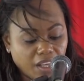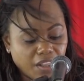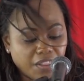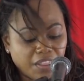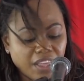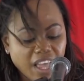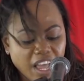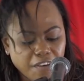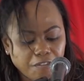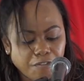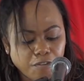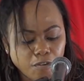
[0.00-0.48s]

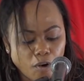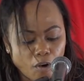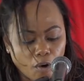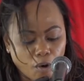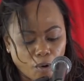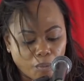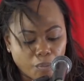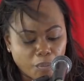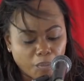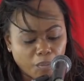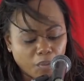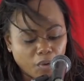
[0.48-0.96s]

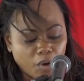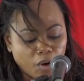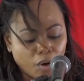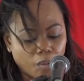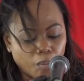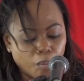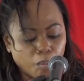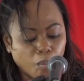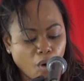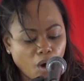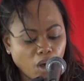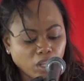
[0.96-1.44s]
Therefore,
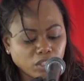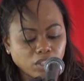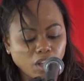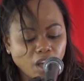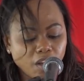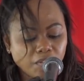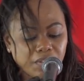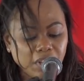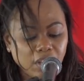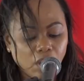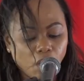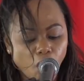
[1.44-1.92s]
most
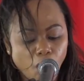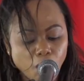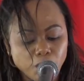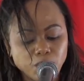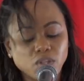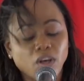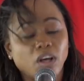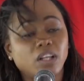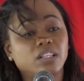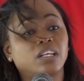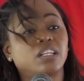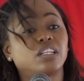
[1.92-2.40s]
of the
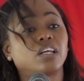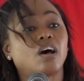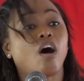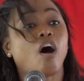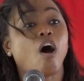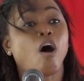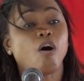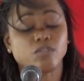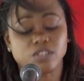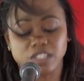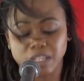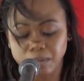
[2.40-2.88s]
homes under the
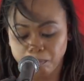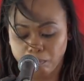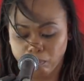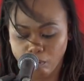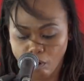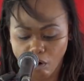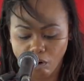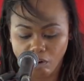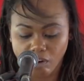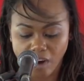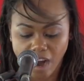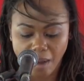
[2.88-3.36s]
housing
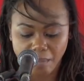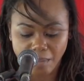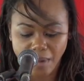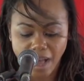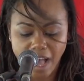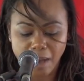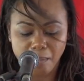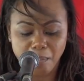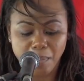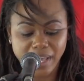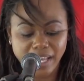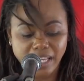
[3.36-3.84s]
program
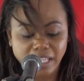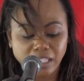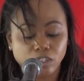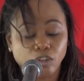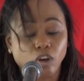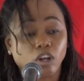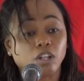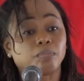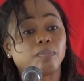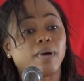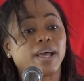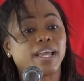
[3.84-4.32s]
are being
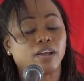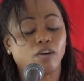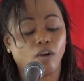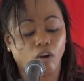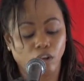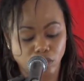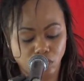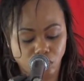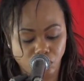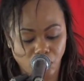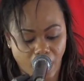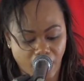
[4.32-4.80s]
done by
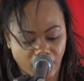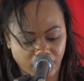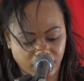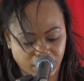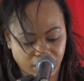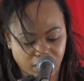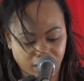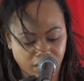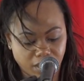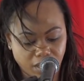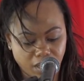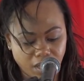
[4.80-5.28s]
contracts.
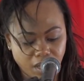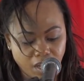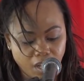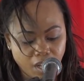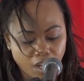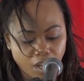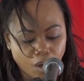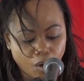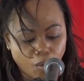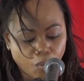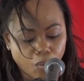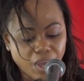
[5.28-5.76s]

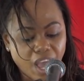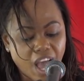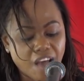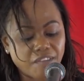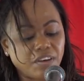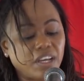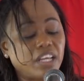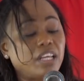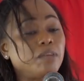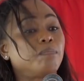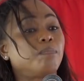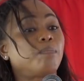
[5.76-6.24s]
We
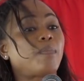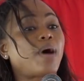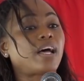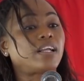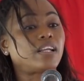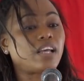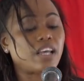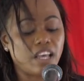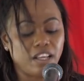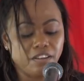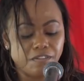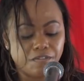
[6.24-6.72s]
have an
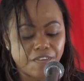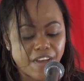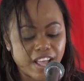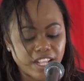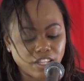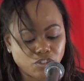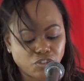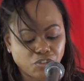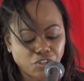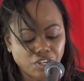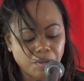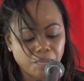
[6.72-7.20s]

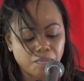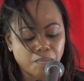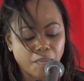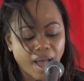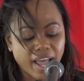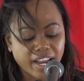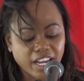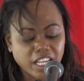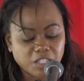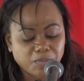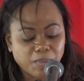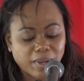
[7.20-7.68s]
inventory
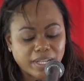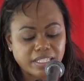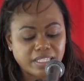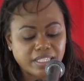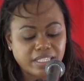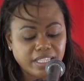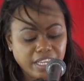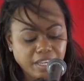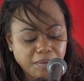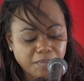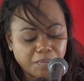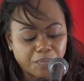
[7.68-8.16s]

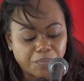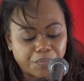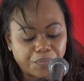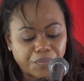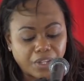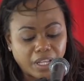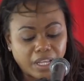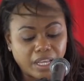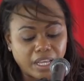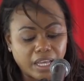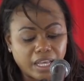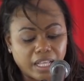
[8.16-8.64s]
management team
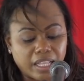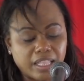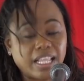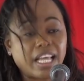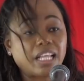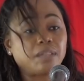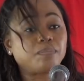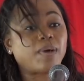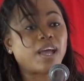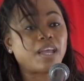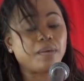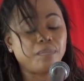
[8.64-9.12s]

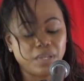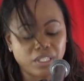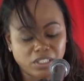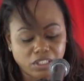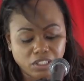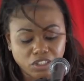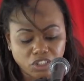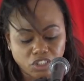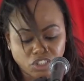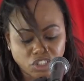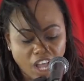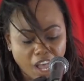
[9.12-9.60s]
led by
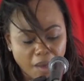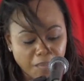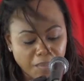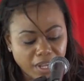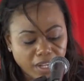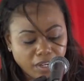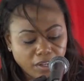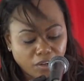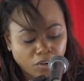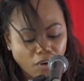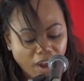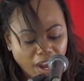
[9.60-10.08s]
Mrs.
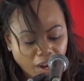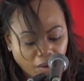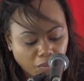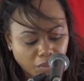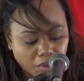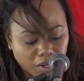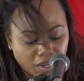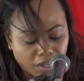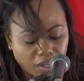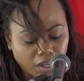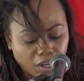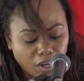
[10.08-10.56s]
Charmaine
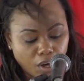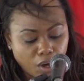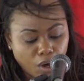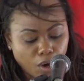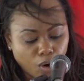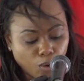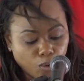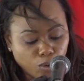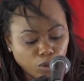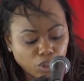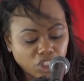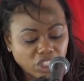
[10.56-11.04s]
Gregoire,
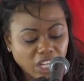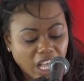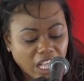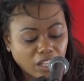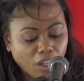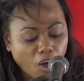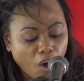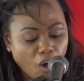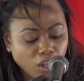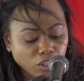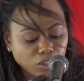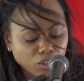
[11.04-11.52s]
who
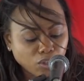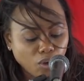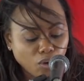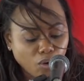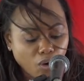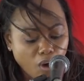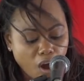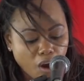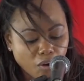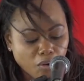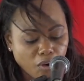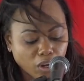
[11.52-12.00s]
shall also
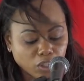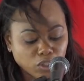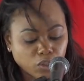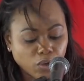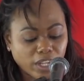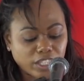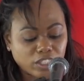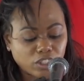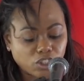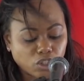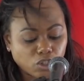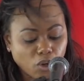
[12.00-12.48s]
go around
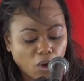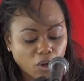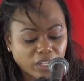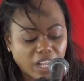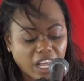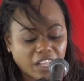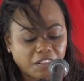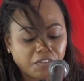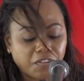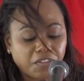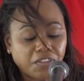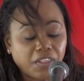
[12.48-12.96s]
to ensure
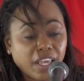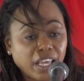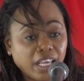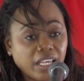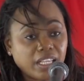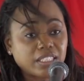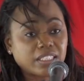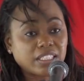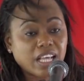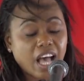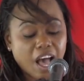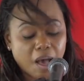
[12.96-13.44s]
that
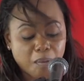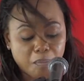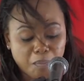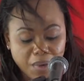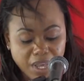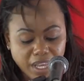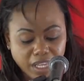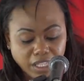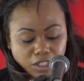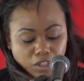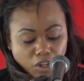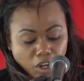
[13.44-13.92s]
things are
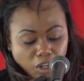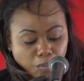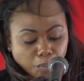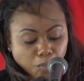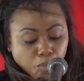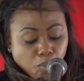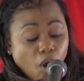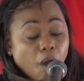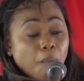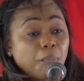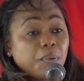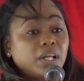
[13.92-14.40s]
being done
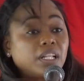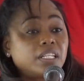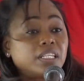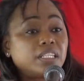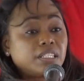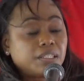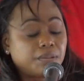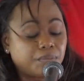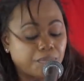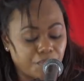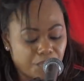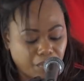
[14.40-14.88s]

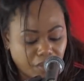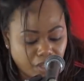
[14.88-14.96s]
properly